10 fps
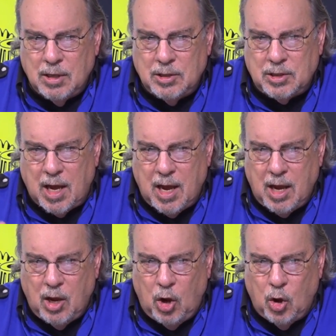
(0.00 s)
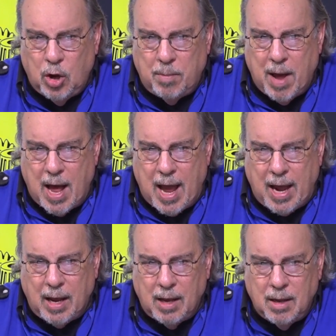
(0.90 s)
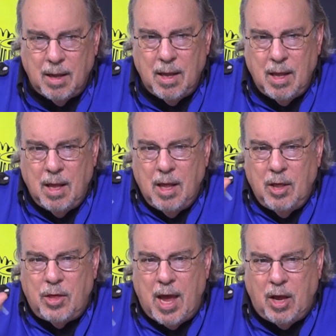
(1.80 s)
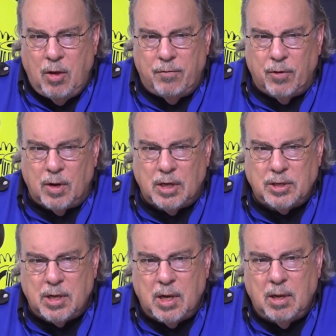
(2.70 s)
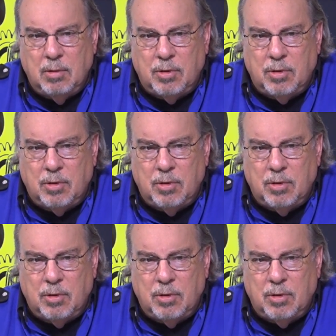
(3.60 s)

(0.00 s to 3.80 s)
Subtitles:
say goodbye. Thank you for listening.